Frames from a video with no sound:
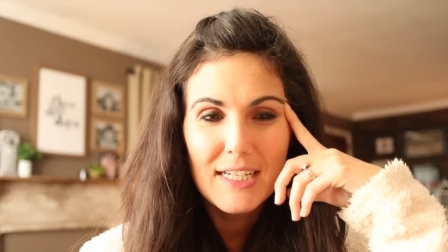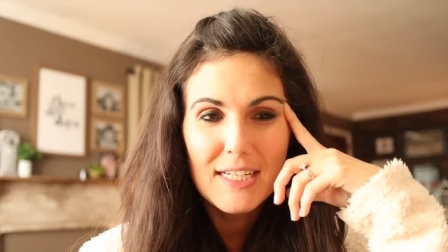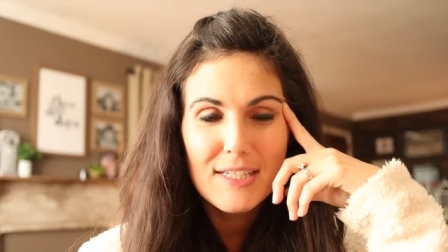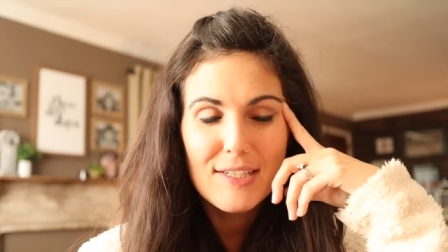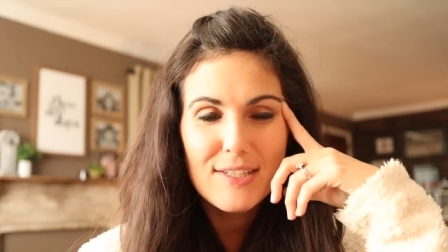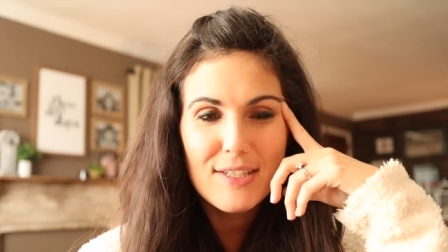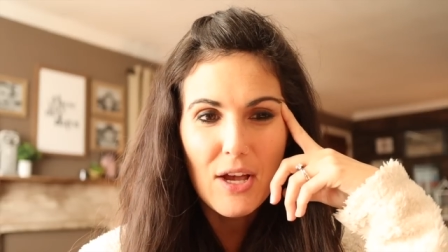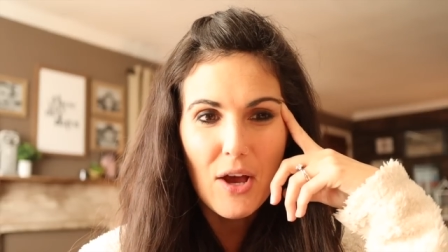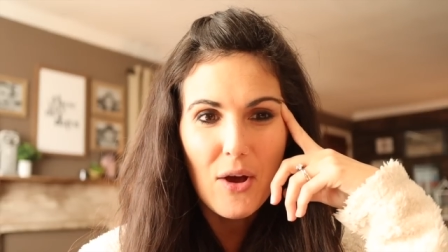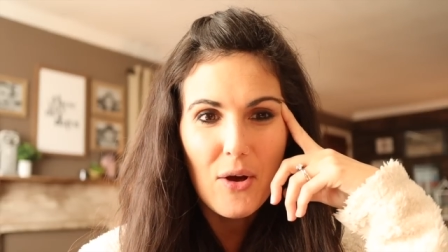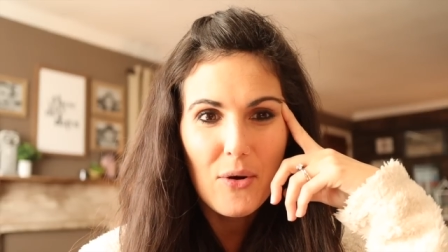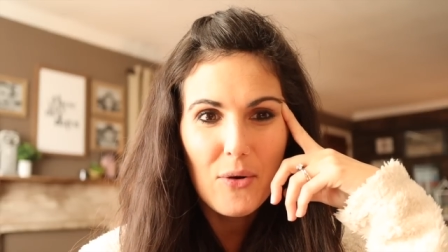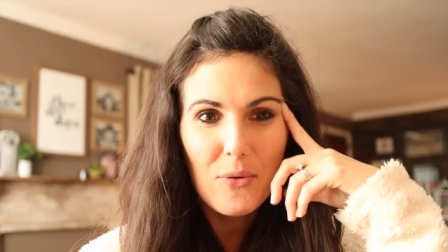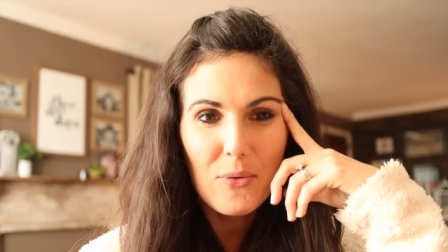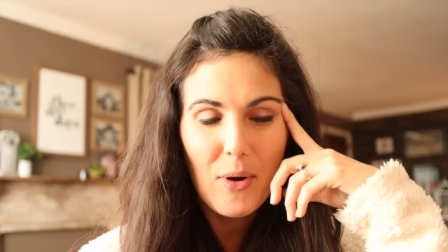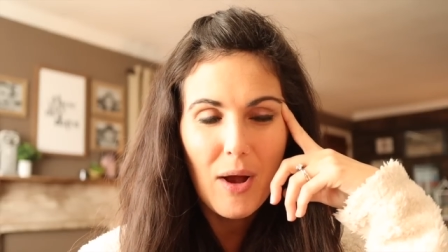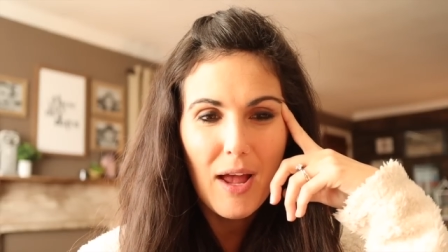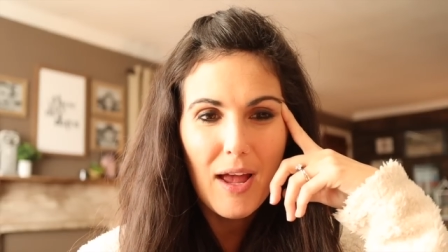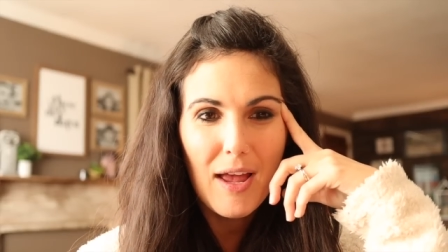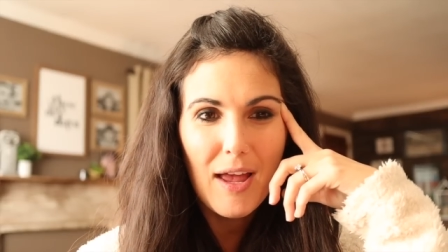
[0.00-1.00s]

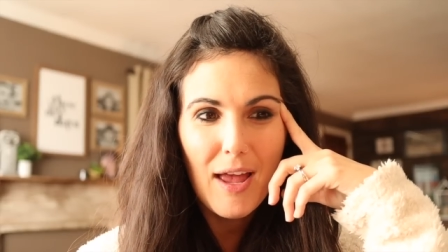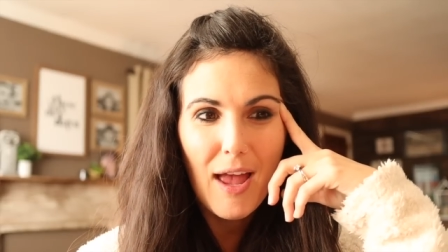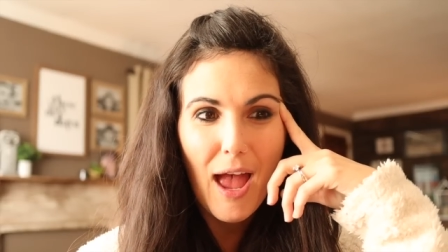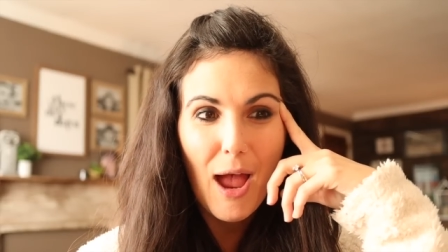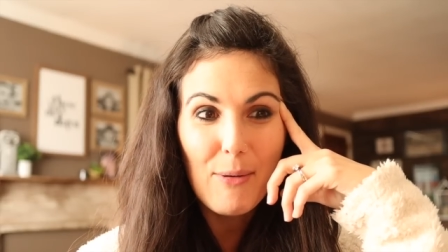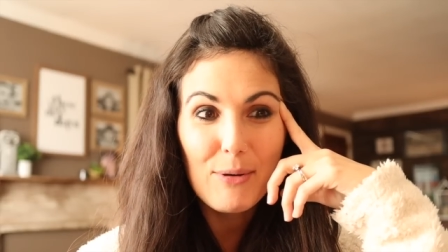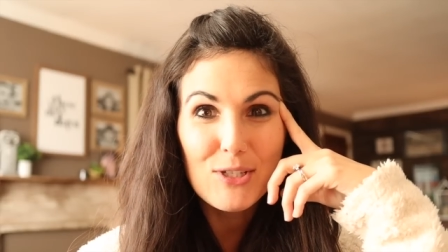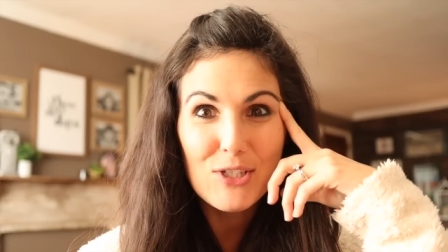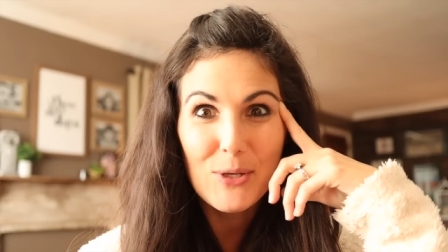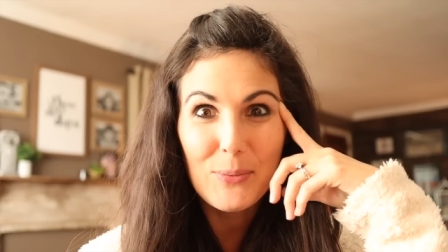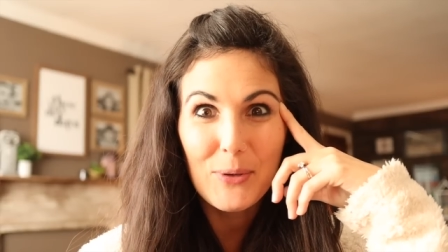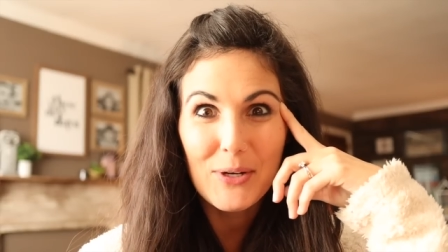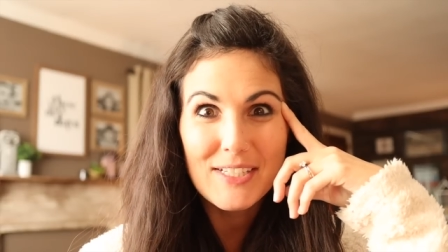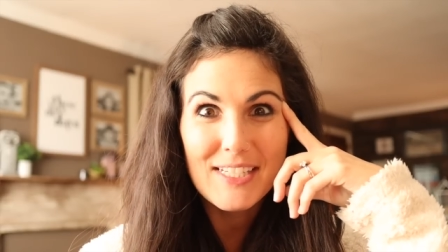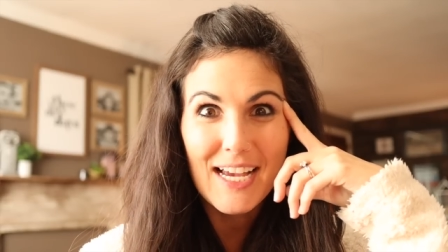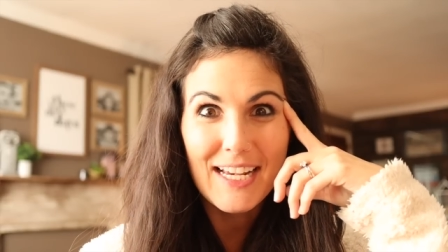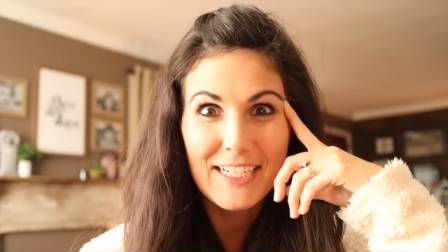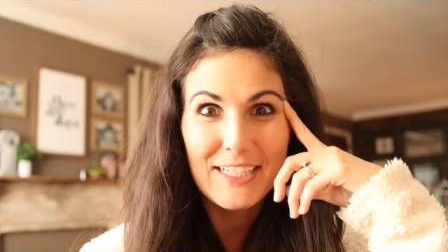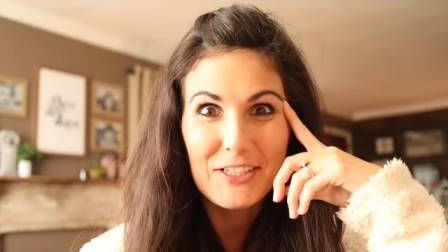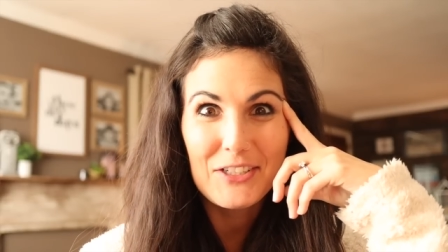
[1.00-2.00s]
So I was super
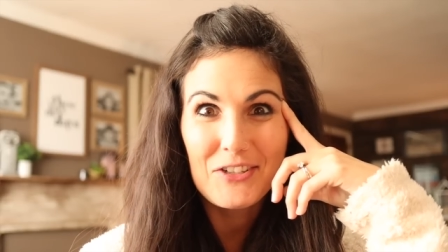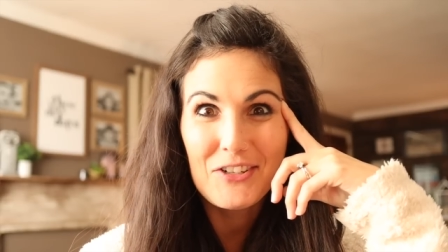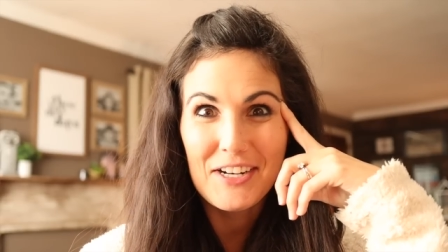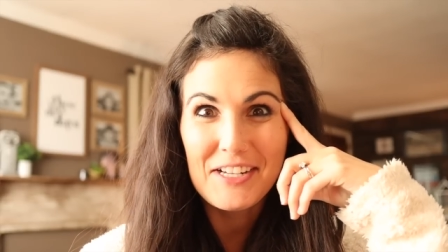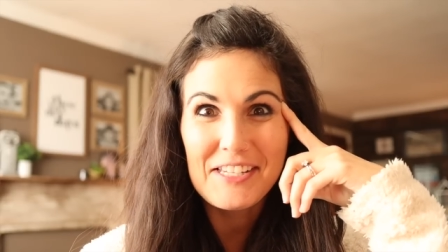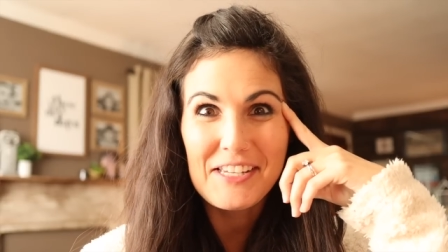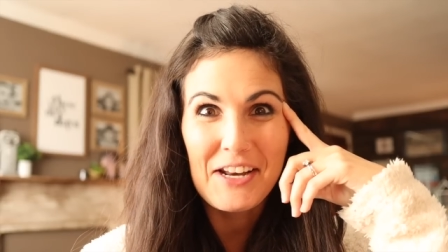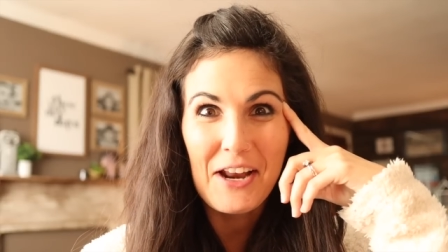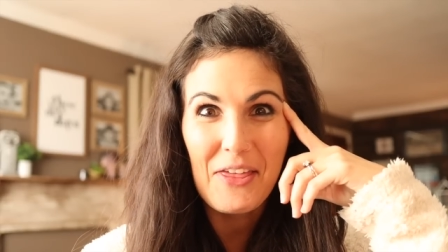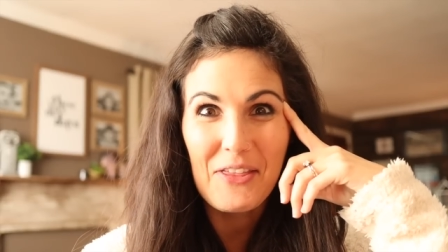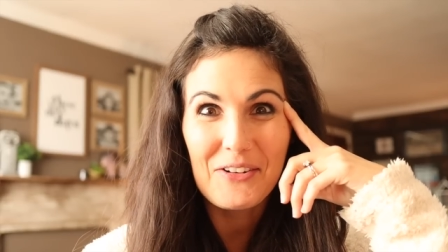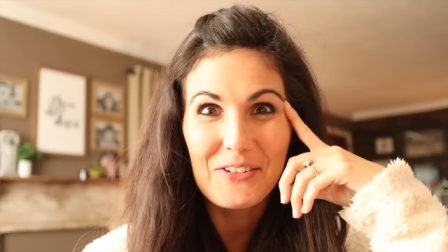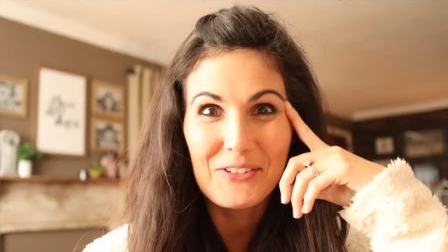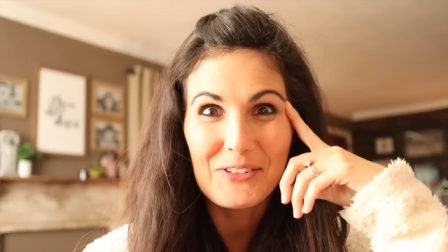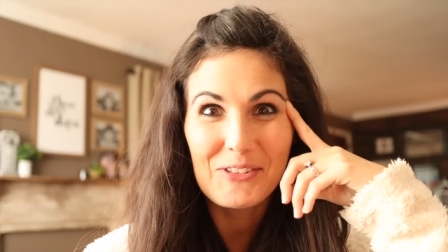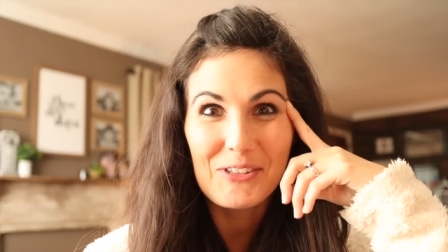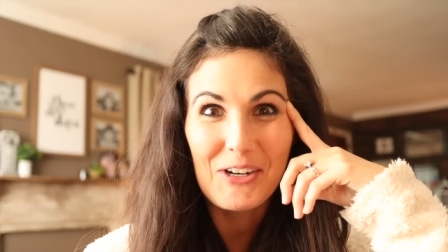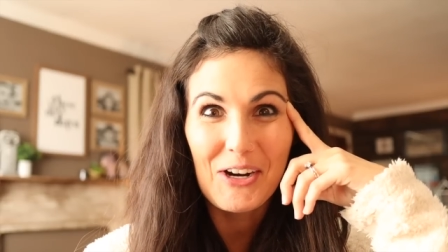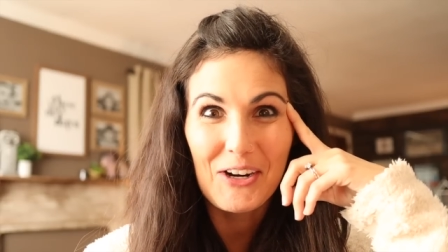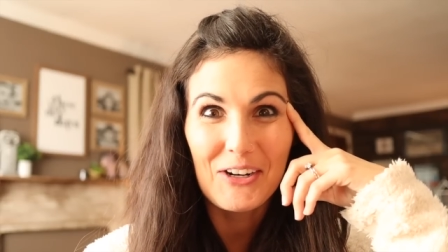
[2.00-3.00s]
excited to dress another
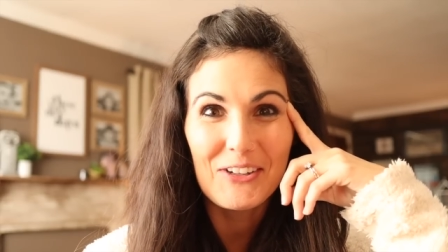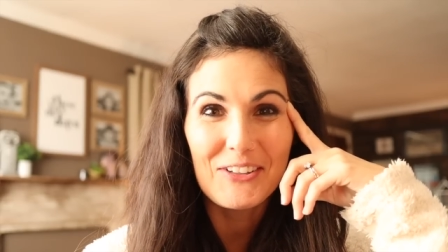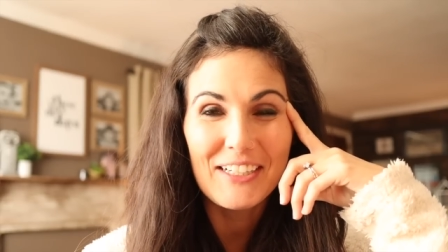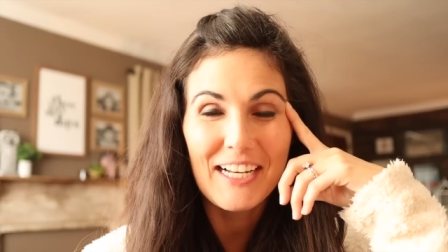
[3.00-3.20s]
little girl,